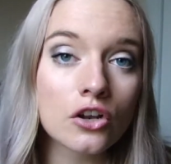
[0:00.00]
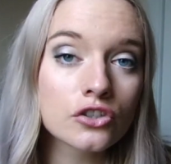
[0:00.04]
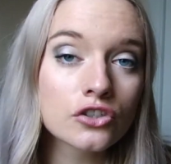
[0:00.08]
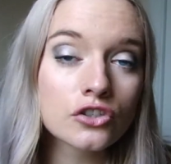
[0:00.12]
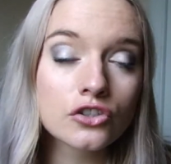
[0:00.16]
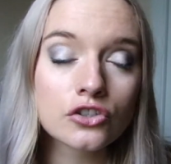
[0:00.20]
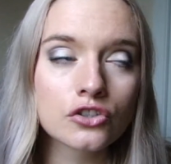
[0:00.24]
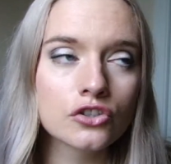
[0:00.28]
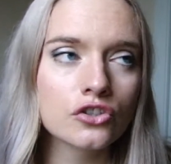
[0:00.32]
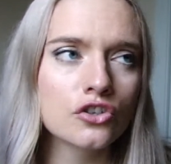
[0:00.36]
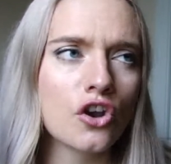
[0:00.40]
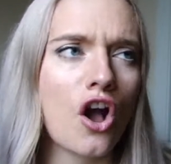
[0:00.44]

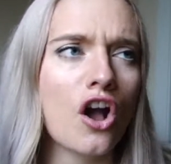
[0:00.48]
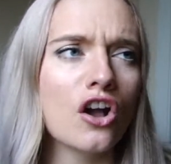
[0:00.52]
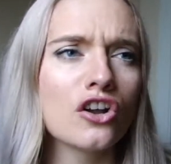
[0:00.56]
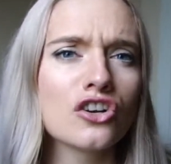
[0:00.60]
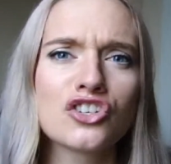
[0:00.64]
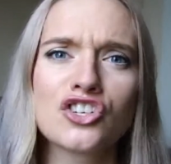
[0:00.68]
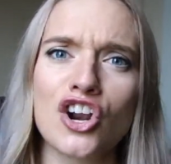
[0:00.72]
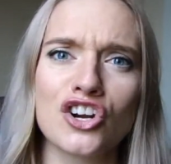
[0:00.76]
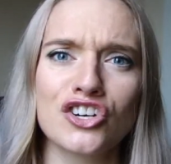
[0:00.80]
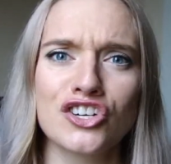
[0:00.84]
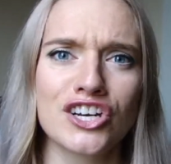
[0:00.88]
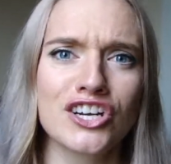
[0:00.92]

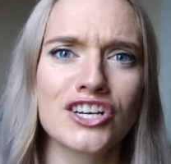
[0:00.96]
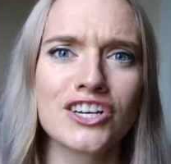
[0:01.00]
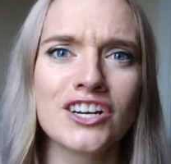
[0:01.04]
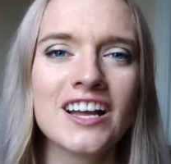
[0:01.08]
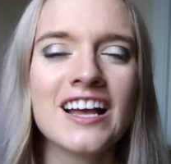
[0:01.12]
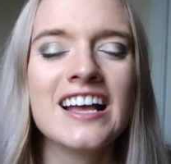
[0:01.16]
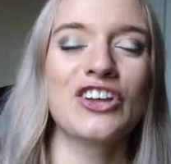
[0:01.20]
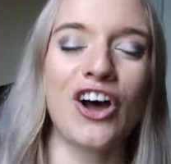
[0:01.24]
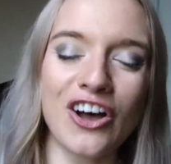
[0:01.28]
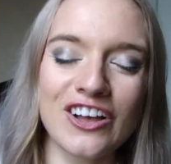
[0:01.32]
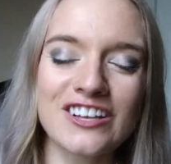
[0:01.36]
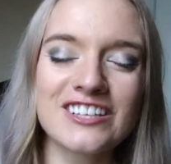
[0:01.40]

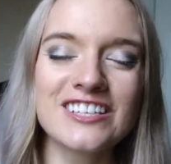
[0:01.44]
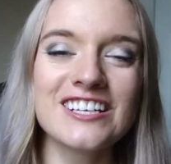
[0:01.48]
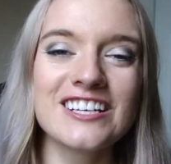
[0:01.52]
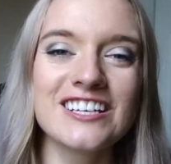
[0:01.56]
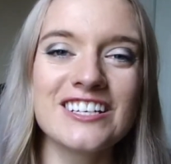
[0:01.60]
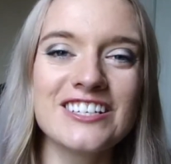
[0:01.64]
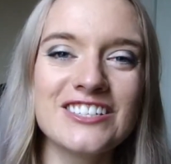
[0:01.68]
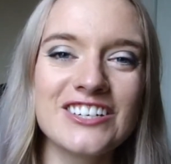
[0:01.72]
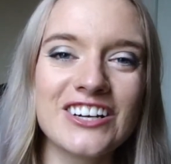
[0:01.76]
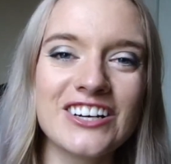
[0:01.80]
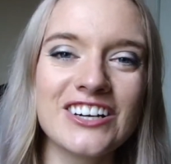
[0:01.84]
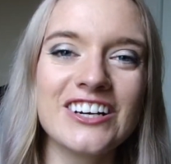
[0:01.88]
tossing
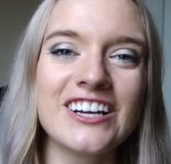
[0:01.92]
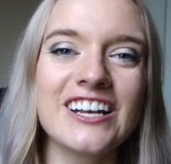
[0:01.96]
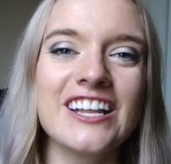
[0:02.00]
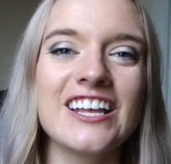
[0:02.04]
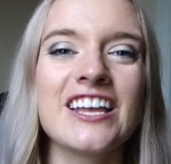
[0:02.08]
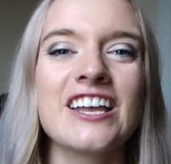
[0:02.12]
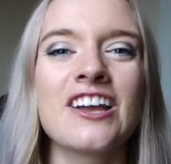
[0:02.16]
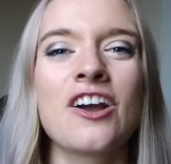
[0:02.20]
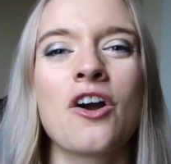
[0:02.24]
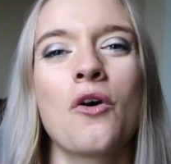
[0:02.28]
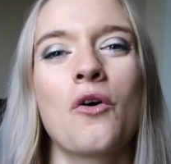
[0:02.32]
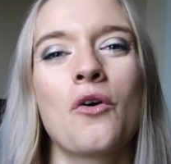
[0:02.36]
and
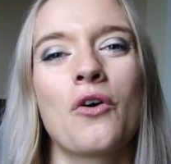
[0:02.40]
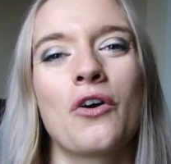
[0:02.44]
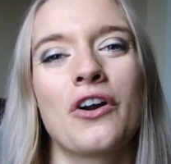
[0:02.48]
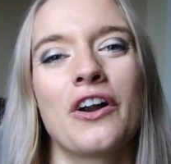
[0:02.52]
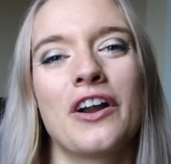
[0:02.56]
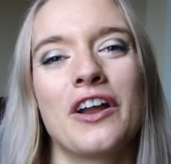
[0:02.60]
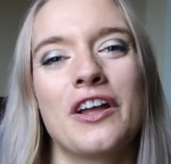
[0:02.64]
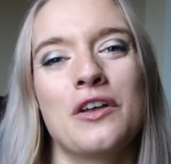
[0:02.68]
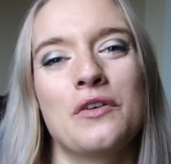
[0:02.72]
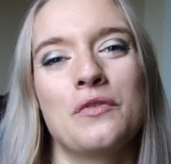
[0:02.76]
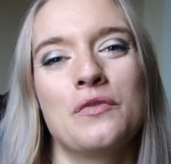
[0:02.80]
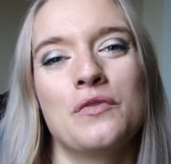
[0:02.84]
turning, or
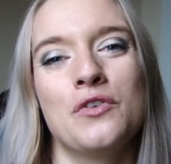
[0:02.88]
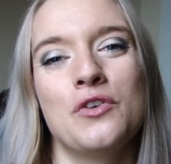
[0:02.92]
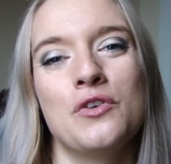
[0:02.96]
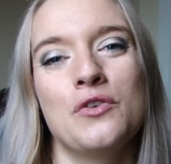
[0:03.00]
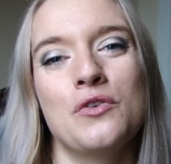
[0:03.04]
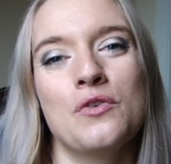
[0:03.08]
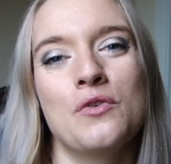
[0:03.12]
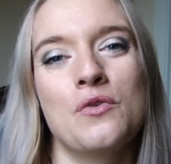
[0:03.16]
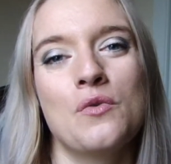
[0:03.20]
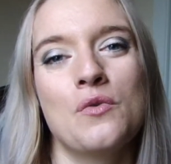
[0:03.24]
if you